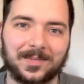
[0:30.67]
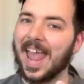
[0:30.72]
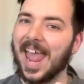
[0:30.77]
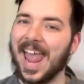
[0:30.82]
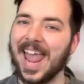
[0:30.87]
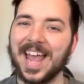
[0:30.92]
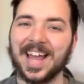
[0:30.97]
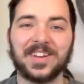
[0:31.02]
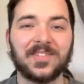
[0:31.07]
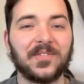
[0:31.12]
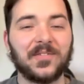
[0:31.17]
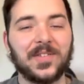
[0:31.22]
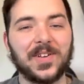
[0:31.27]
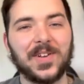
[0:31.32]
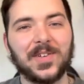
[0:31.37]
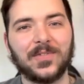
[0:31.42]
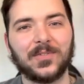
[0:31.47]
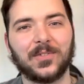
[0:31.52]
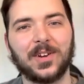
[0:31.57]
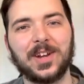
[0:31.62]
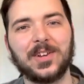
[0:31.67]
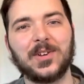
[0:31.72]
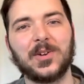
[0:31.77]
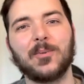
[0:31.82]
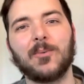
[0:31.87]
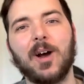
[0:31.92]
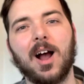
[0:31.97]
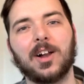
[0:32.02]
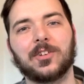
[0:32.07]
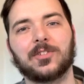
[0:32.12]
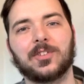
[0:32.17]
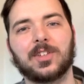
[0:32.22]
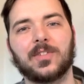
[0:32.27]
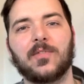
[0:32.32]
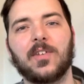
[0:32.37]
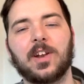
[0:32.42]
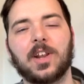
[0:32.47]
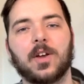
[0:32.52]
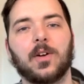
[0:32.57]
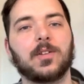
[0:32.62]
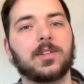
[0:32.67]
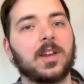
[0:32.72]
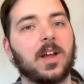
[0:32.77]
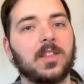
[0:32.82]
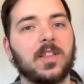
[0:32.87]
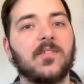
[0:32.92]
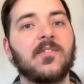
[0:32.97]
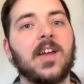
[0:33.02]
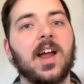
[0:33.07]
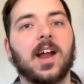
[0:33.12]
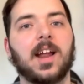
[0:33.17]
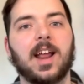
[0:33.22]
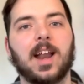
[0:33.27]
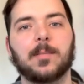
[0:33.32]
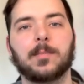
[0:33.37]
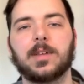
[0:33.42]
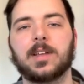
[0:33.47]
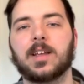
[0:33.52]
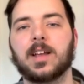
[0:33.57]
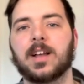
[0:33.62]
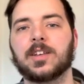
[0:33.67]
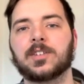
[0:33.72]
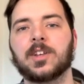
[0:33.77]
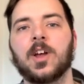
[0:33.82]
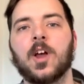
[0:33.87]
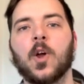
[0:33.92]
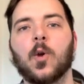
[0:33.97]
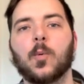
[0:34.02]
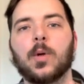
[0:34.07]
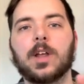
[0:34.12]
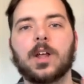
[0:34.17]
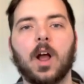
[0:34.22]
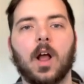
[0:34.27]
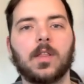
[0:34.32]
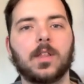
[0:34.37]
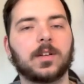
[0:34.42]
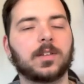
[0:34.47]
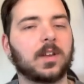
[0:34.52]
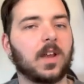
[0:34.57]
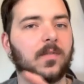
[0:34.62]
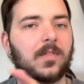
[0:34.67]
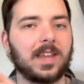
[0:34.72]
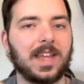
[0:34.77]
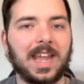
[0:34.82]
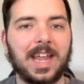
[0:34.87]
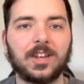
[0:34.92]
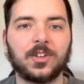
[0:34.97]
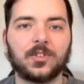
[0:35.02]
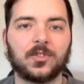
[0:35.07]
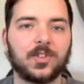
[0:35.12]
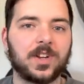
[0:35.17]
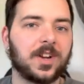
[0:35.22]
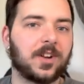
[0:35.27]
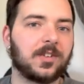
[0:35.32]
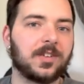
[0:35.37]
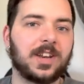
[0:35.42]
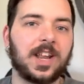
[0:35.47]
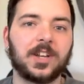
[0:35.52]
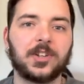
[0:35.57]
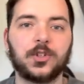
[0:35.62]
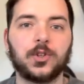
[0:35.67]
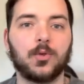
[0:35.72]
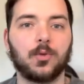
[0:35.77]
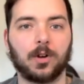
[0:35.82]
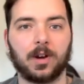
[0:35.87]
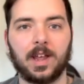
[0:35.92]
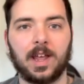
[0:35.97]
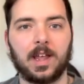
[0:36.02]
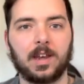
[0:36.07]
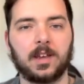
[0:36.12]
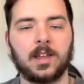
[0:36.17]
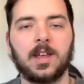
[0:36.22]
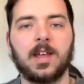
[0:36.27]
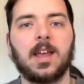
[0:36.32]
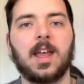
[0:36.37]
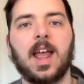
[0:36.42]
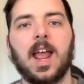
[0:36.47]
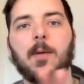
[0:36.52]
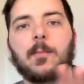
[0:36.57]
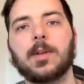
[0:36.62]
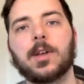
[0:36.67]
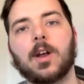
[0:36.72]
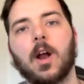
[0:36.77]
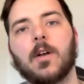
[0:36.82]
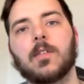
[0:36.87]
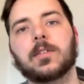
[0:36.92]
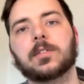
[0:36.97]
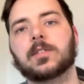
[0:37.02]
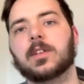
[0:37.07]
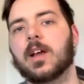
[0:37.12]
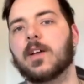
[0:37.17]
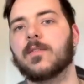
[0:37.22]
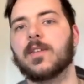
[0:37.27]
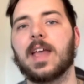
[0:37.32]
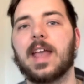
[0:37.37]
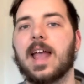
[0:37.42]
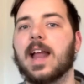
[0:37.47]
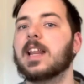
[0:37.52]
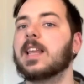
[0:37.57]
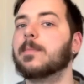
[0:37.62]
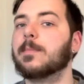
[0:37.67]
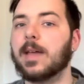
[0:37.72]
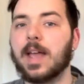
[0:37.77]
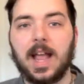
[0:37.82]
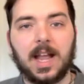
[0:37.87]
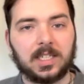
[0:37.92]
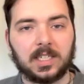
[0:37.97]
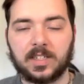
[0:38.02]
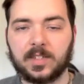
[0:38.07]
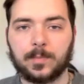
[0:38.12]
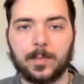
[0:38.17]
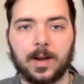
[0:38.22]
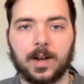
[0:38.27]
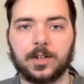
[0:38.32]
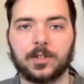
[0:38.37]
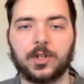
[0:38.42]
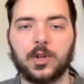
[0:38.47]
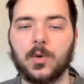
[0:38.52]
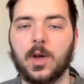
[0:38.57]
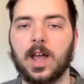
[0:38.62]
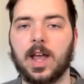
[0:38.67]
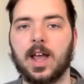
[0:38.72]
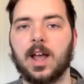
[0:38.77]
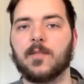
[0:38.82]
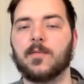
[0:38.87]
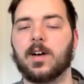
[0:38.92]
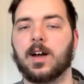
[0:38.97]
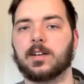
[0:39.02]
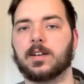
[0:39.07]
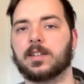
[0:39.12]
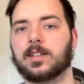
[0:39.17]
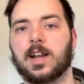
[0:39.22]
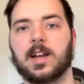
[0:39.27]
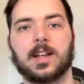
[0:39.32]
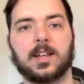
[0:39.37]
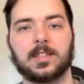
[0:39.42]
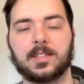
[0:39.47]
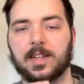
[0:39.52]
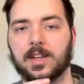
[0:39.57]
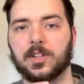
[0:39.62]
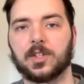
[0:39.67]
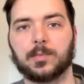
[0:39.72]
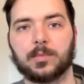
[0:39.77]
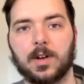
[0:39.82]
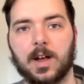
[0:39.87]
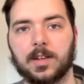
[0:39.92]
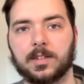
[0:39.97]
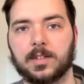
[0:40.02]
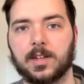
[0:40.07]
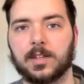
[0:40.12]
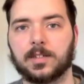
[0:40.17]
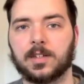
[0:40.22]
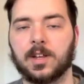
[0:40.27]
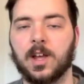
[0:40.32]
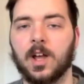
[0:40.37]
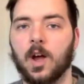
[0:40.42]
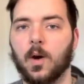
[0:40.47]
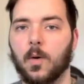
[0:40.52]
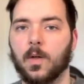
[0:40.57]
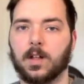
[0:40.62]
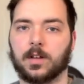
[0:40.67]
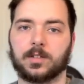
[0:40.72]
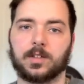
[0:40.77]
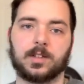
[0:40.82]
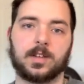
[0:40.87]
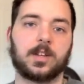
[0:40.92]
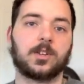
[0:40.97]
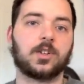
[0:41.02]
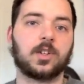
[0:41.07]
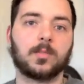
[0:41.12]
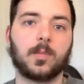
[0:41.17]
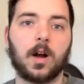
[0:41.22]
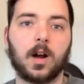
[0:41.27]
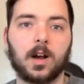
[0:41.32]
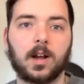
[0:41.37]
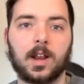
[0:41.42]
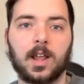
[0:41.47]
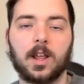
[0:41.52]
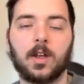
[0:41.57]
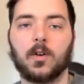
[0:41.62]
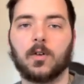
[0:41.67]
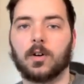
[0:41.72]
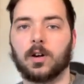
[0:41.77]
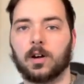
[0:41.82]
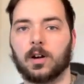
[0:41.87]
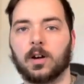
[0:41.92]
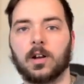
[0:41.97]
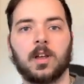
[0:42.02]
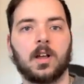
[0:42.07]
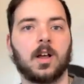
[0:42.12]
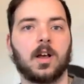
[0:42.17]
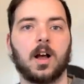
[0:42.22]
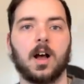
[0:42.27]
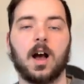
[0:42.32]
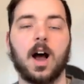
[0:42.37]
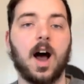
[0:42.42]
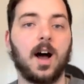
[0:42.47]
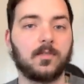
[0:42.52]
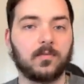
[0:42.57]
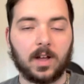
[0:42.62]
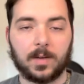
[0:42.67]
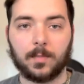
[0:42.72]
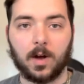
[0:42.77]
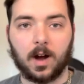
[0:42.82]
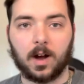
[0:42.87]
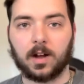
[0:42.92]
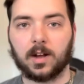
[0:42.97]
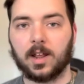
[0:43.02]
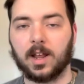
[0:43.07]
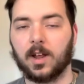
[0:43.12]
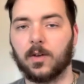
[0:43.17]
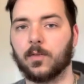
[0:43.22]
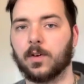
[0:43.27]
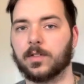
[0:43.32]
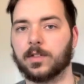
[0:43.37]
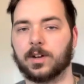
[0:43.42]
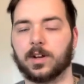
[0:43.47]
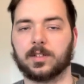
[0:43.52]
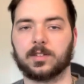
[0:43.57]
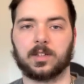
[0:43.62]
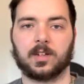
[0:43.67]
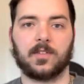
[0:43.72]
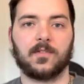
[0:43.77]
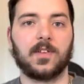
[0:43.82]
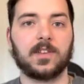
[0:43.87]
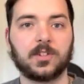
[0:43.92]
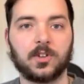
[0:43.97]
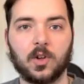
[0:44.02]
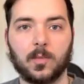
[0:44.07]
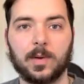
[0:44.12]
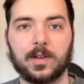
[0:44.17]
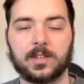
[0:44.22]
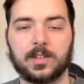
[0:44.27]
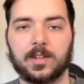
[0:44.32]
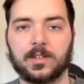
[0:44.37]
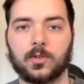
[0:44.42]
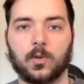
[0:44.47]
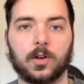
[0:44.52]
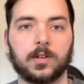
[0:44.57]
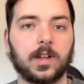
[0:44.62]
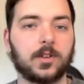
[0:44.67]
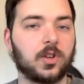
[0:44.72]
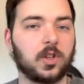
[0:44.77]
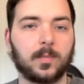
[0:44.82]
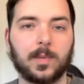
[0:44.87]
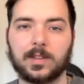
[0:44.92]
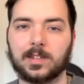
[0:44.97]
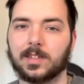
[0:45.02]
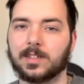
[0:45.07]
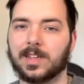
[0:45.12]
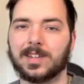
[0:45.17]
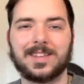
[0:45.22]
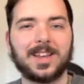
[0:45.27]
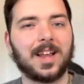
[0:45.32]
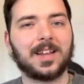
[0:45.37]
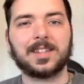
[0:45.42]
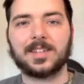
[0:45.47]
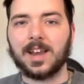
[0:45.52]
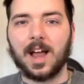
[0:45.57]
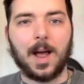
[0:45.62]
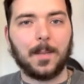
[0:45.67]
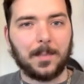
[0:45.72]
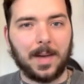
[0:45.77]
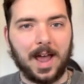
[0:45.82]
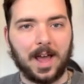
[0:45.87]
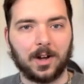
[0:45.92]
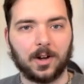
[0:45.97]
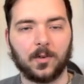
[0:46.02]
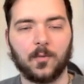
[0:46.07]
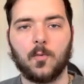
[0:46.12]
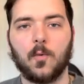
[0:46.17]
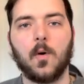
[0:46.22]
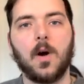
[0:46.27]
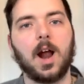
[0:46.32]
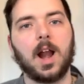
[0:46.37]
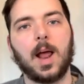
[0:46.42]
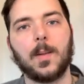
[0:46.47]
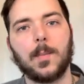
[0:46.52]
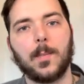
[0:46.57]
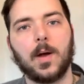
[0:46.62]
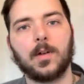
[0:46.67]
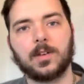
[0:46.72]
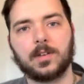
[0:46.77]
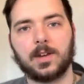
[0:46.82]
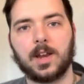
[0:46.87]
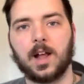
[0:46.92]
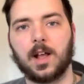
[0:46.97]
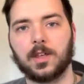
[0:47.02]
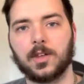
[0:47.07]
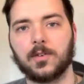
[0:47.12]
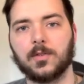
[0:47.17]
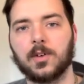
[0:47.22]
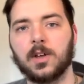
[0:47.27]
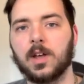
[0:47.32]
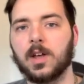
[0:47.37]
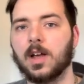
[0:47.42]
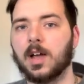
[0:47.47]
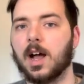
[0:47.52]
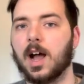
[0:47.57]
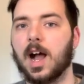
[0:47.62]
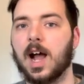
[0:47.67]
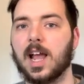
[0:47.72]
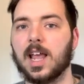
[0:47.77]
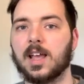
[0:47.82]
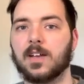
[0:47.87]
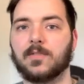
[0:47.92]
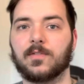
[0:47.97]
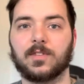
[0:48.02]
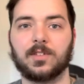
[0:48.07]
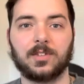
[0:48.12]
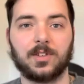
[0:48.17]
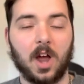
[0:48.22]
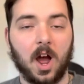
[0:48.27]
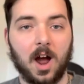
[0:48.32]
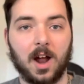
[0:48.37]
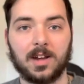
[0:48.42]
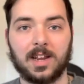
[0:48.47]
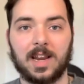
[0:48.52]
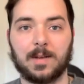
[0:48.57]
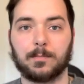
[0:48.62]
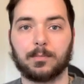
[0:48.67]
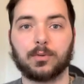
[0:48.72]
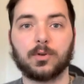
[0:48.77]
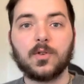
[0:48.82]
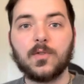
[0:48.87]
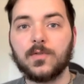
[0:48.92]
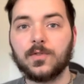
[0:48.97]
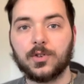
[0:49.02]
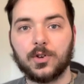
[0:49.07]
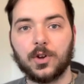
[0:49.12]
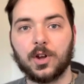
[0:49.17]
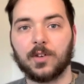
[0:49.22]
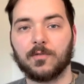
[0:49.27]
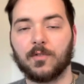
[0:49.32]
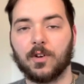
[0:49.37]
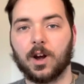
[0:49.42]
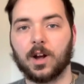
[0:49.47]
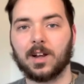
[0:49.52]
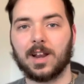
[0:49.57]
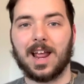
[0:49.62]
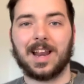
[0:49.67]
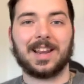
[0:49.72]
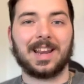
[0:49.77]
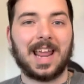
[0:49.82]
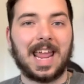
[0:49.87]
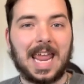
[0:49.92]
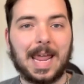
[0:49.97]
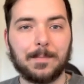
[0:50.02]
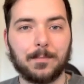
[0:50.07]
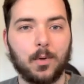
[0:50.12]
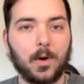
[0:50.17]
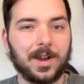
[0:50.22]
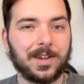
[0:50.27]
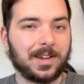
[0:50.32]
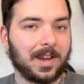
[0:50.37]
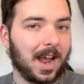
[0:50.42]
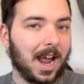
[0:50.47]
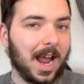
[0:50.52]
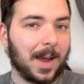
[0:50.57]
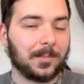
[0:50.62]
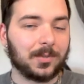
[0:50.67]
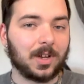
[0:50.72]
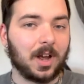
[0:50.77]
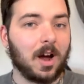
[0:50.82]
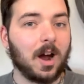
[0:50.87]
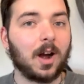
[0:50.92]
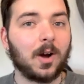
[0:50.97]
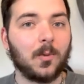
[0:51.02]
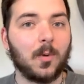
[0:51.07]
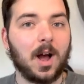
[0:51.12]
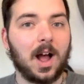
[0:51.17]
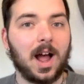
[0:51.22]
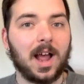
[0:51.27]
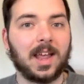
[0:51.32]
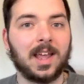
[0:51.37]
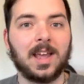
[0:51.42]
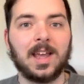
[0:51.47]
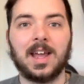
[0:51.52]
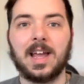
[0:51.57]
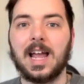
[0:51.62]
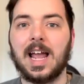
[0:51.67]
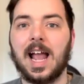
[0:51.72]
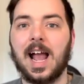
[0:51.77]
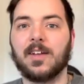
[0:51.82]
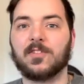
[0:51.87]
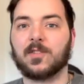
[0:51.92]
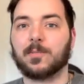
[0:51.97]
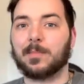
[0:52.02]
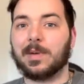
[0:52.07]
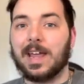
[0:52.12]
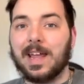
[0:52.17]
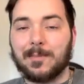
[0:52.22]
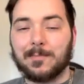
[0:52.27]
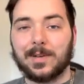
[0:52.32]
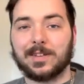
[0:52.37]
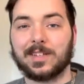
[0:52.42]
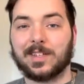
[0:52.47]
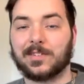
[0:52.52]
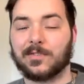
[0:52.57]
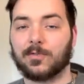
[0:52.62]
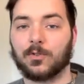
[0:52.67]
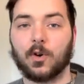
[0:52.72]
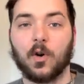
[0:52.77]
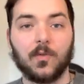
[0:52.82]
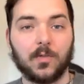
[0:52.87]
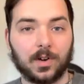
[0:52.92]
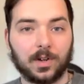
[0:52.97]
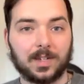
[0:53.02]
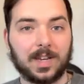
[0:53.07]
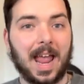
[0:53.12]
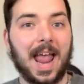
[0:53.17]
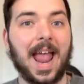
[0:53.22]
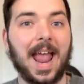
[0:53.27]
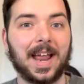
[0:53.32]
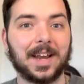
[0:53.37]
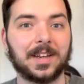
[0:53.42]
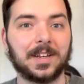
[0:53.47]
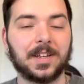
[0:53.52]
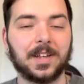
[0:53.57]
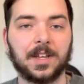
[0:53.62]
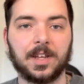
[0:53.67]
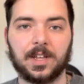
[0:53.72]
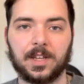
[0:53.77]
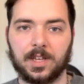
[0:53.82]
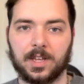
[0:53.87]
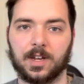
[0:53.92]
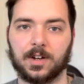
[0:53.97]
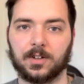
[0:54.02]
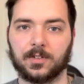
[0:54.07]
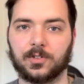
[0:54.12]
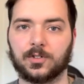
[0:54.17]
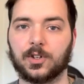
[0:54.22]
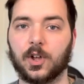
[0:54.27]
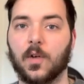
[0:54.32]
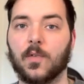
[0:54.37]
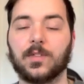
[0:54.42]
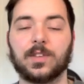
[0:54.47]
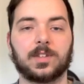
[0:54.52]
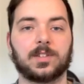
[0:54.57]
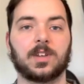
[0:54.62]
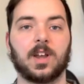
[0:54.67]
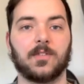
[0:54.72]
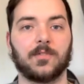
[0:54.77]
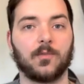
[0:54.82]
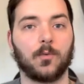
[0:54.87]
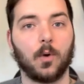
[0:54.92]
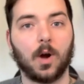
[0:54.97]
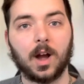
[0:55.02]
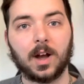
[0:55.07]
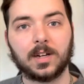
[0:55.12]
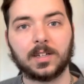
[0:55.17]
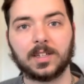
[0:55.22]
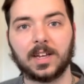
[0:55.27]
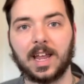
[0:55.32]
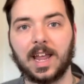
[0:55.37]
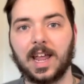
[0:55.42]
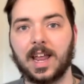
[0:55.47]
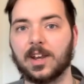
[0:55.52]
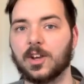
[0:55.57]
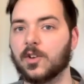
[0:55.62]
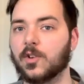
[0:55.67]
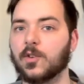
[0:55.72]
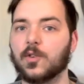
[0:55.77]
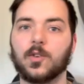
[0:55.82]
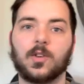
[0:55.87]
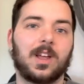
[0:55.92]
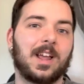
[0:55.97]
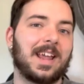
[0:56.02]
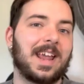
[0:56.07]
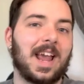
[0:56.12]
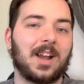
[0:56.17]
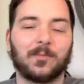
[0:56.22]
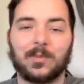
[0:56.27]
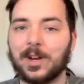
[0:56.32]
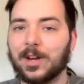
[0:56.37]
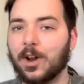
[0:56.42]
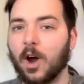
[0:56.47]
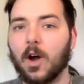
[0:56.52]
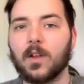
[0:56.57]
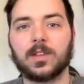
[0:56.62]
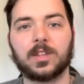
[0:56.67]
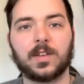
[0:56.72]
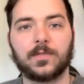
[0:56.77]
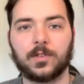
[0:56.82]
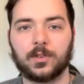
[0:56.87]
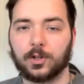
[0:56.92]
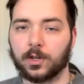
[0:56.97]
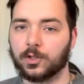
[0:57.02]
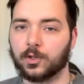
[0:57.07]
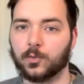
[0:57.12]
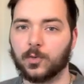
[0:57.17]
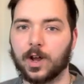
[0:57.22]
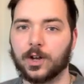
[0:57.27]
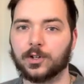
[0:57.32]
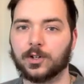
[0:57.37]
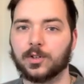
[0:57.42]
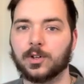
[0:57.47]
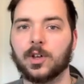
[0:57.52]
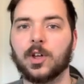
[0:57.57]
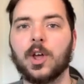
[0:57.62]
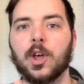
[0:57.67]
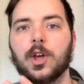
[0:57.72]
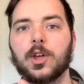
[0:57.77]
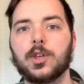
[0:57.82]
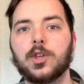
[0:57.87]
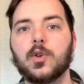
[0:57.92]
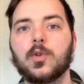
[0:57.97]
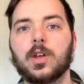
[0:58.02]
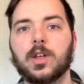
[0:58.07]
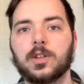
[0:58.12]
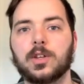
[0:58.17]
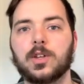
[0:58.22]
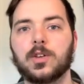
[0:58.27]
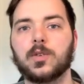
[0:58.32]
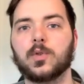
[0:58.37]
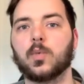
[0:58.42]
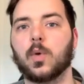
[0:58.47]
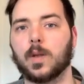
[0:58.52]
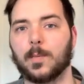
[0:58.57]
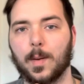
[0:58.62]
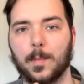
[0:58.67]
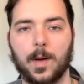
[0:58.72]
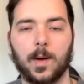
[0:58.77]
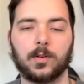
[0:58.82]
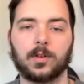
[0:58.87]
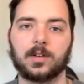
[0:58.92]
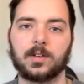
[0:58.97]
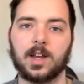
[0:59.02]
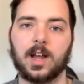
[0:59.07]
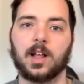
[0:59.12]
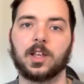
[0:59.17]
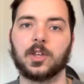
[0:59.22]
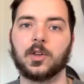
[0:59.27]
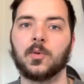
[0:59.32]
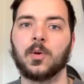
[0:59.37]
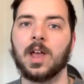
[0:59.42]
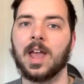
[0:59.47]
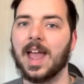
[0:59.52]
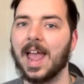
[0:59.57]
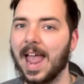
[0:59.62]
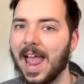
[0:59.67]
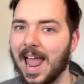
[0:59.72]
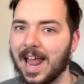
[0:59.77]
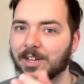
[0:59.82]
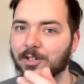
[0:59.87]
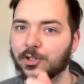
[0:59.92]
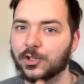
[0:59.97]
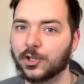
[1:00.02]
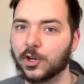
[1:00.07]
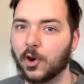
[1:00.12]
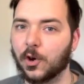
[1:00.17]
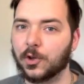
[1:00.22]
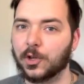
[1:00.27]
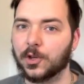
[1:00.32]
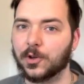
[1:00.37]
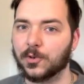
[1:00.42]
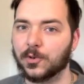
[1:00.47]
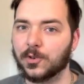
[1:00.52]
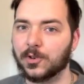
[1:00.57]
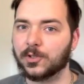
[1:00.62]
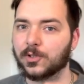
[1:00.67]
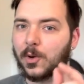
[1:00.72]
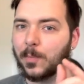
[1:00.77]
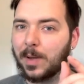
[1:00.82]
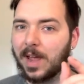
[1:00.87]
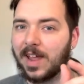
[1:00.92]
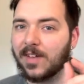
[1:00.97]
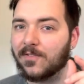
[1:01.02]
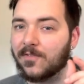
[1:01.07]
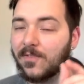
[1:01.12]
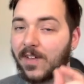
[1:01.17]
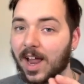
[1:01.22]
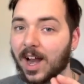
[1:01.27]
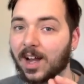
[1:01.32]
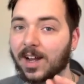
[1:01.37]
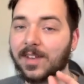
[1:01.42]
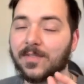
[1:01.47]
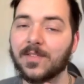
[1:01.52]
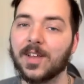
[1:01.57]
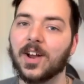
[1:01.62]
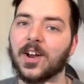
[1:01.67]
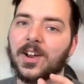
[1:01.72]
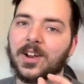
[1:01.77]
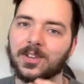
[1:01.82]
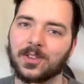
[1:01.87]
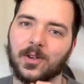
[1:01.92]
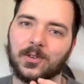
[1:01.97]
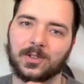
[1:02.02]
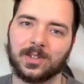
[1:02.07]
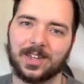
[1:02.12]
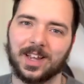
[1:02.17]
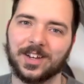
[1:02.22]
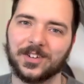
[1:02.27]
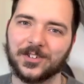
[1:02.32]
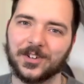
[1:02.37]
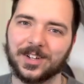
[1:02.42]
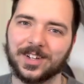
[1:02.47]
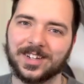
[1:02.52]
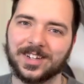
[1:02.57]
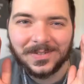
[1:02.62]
And feel free to watch this video until the very end, because regardless of the industry or niche you are in, and regardless of any past experience you have on designing a sales process, whether it's in digital marketing or offline marketing, whether it's in a physical business or a digital business, it does not matter. What I'm about to tell you, I have done and proven to convert at an 8 times ROI after being in business for over 10 years. So this stuff works. And again, regardless of your situation, you can use what I'm about to tell you and show you. So pay very, very close attention.